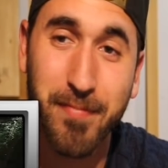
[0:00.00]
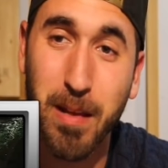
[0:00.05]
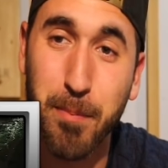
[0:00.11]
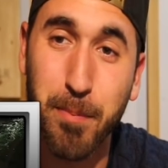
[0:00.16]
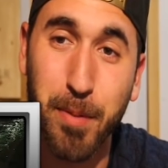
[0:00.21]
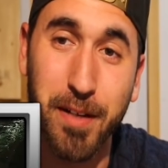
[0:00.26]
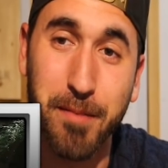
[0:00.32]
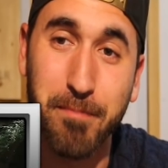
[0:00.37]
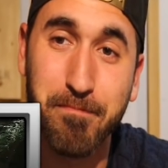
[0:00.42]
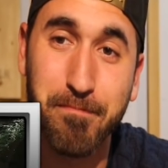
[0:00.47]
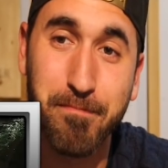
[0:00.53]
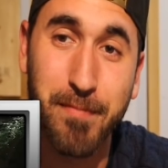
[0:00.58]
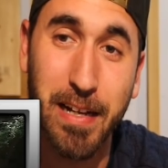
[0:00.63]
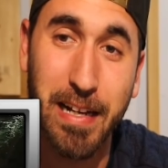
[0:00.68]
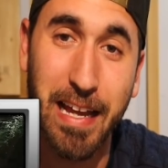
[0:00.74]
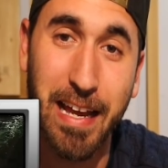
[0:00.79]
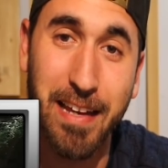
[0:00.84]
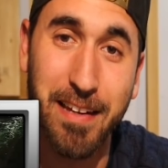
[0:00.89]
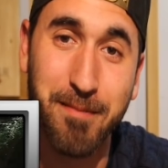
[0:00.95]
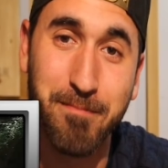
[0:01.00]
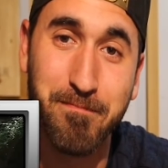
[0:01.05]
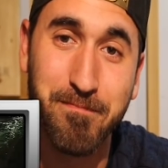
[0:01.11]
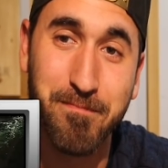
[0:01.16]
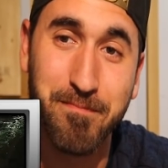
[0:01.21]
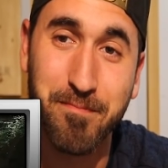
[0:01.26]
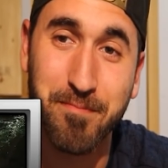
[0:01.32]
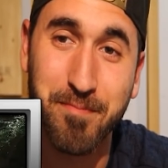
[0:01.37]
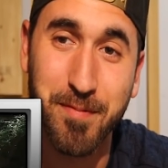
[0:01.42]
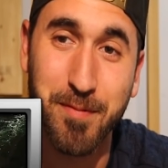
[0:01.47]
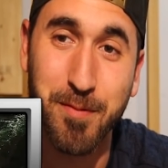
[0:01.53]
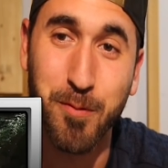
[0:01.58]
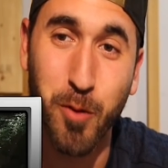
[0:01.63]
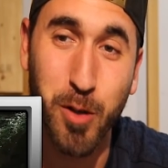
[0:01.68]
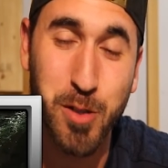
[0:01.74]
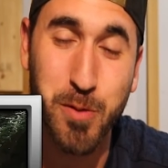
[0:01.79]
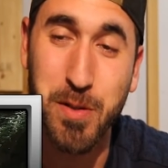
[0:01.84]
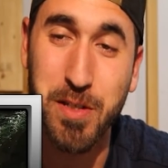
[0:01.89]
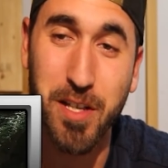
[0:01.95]
But again,
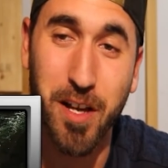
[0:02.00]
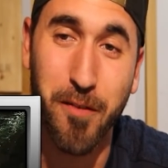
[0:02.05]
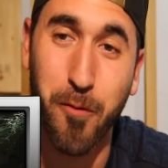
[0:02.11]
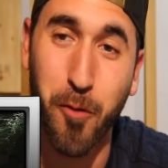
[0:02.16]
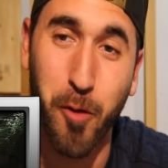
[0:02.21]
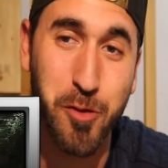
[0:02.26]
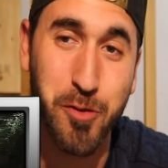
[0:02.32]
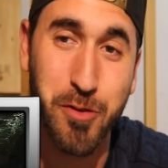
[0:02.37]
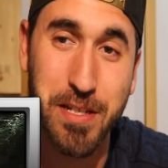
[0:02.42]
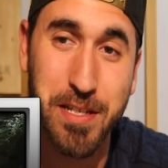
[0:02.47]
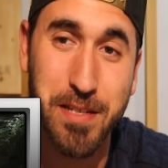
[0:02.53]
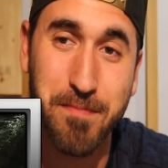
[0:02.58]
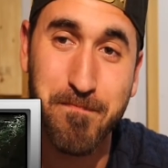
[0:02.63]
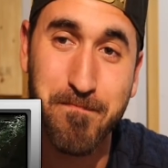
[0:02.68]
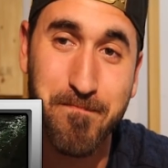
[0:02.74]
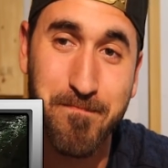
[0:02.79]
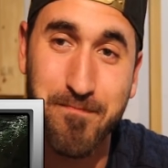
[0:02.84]
once we saw Fortress,